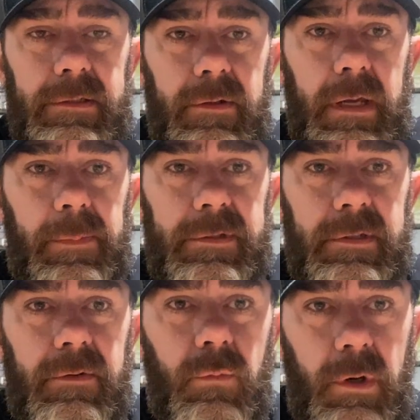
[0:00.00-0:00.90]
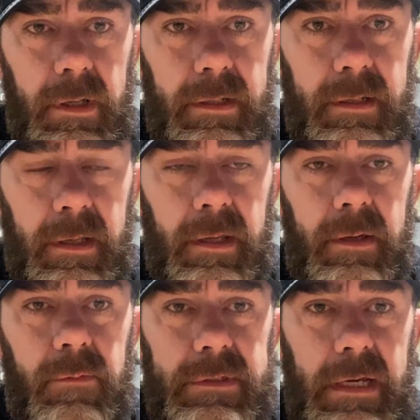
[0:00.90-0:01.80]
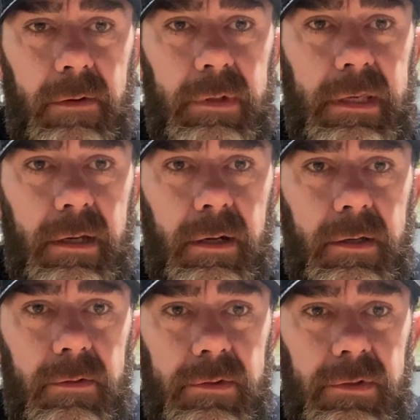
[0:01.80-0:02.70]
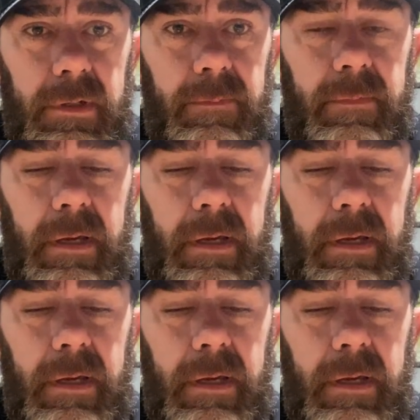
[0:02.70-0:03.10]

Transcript: So episode 1 was how we cure coon shrimp.